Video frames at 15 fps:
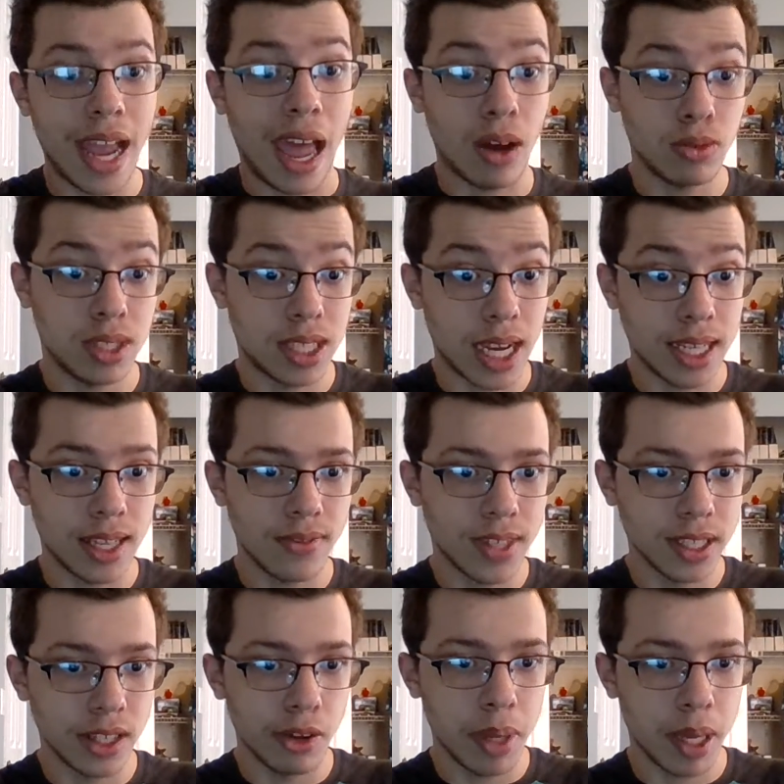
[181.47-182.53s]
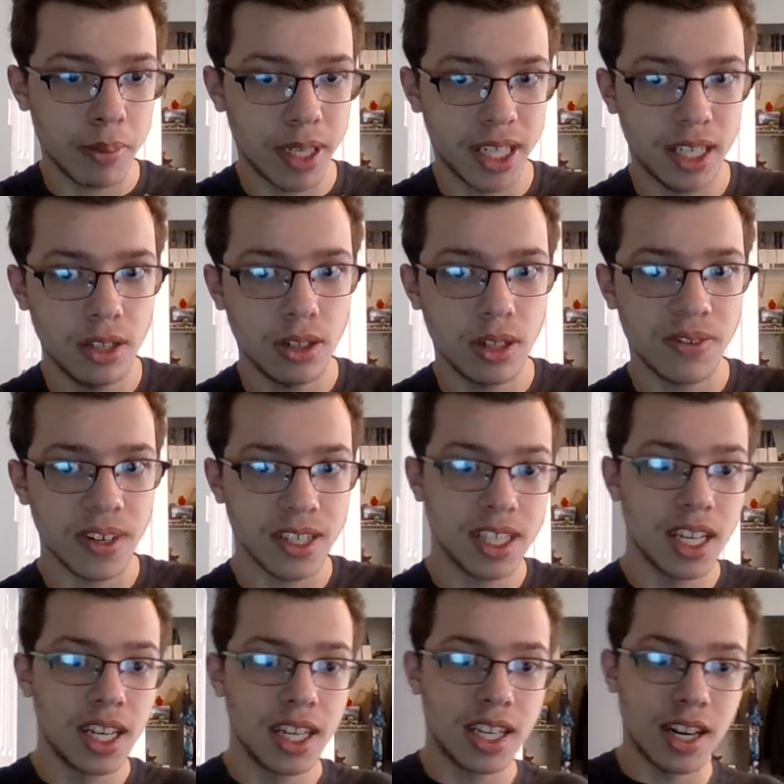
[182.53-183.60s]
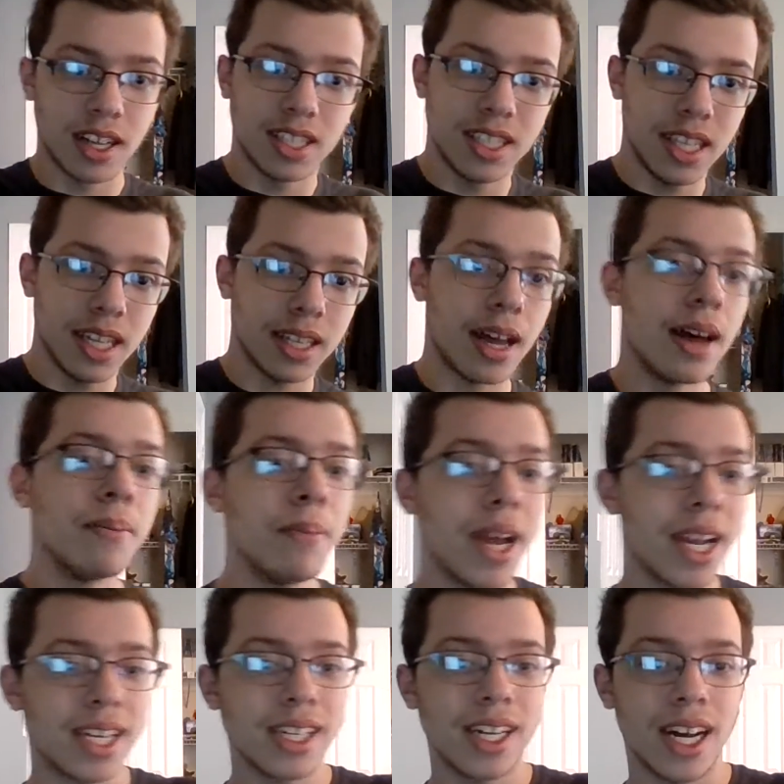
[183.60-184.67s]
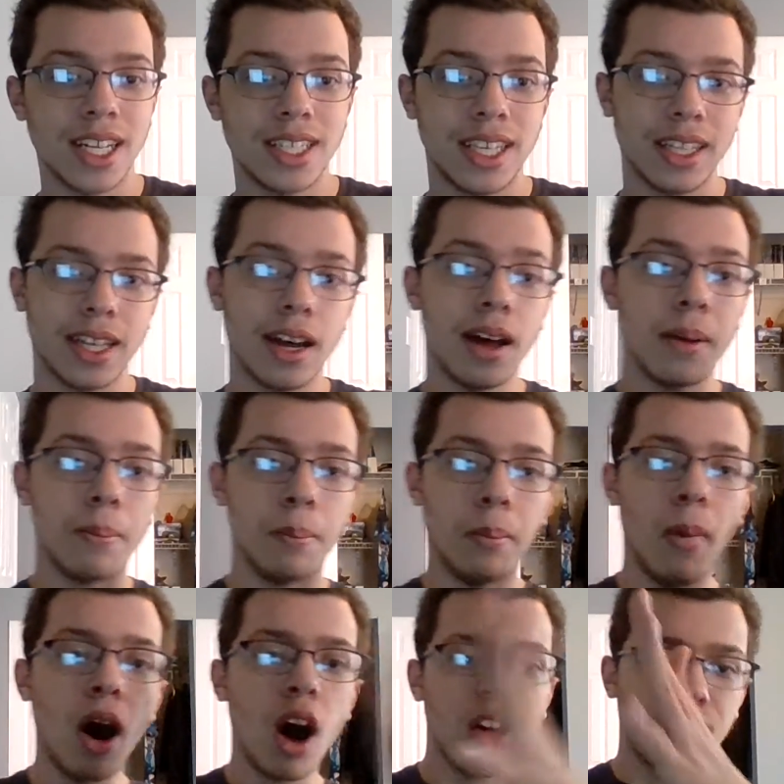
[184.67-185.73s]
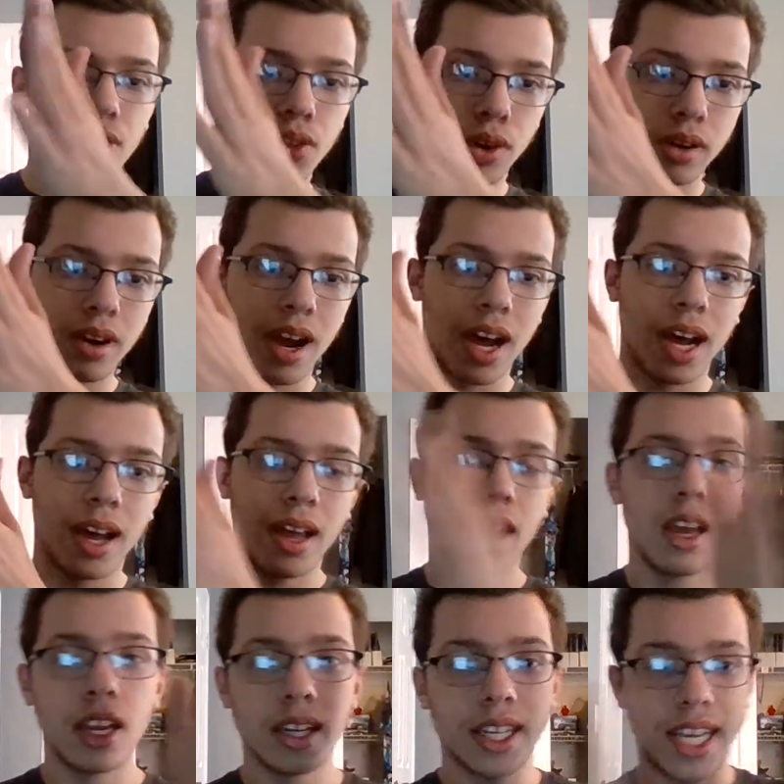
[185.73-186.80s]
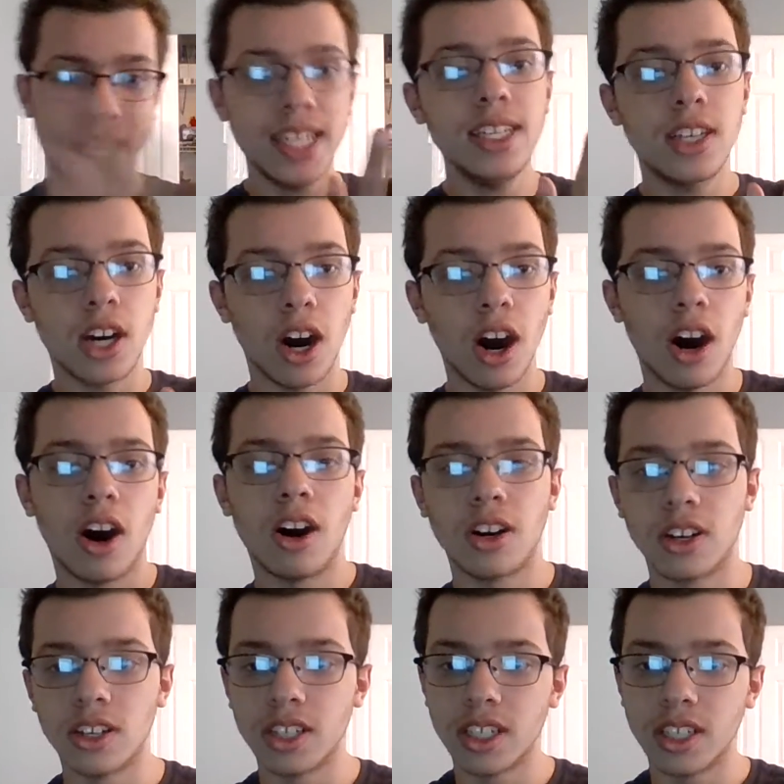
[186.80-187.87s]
outside of the Little Big Planet universe. Godzilla, Mechagodzilla, Mothra, King Kong.